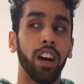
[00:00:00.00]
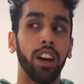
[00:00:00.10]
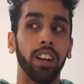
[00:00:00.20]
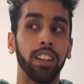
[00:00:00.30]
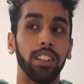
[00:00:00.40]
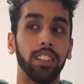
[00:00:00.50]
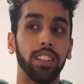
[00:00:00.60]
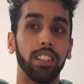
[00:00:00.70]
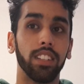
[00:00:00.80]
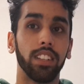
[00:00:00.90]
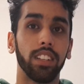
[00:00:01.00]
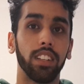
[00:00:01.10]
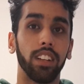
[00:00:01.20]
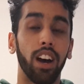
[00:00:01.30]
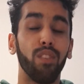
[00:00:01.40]
And
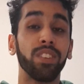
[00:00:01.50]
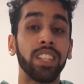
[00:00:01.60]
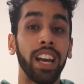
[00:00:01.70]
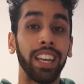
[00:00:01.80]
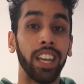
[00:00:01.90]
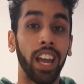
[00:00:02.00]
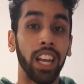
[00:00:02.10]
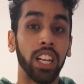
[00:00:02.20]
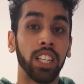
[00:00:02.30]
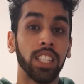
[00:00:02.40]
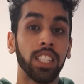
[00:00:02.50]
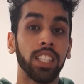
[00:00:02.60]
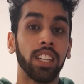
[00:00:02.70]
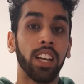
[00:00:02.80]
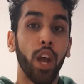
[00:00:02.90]
obviously I get it,
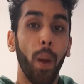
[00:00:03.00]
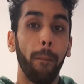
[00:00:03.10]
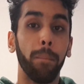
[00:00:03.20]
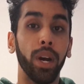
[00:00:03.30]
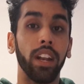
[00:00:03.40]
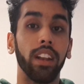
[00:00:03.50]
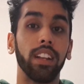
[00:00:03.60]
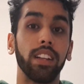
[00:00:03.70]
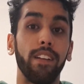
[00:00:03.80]
but